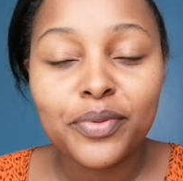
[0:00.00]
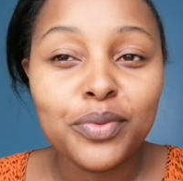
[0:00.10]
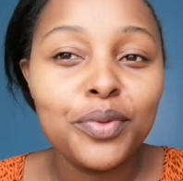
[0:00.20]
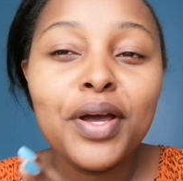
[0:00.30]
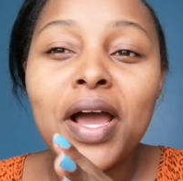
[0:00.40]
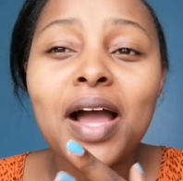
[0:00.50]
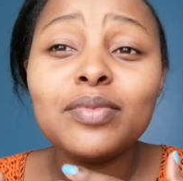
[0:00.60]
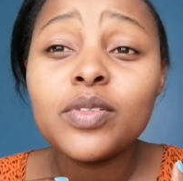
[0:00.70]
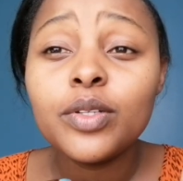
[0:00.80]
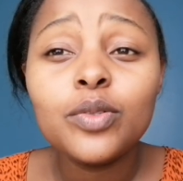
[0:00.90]
So I'm
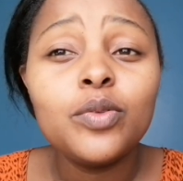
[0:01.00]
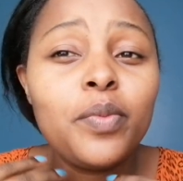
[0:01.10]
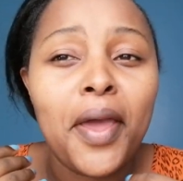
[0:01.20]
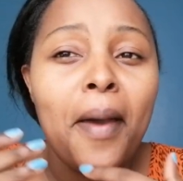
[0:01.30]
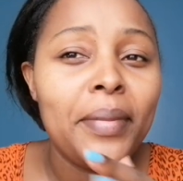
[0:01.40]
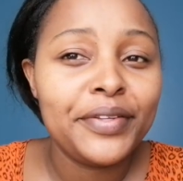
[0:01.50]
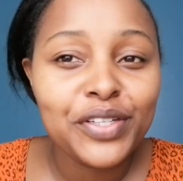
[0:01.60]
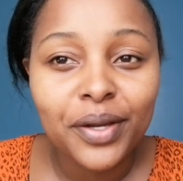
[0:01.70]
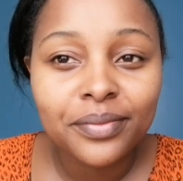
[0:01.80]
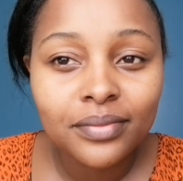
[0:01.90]
just going to do my
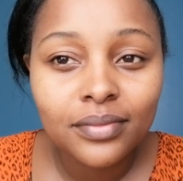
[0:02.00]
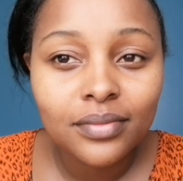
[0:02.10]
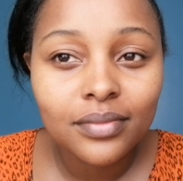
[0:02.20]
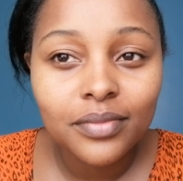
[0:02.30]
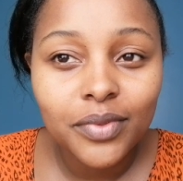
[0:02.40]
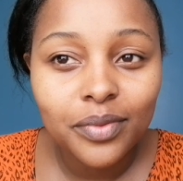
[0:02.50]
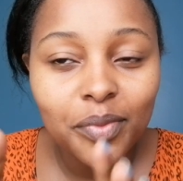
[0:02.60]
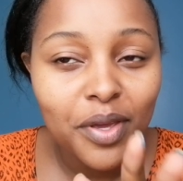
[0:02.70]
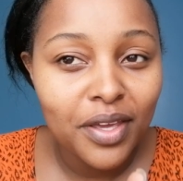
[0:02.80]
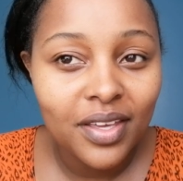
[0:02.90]
amateur
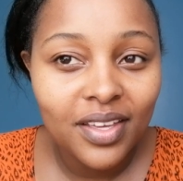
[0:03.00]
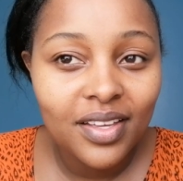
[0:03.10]
way,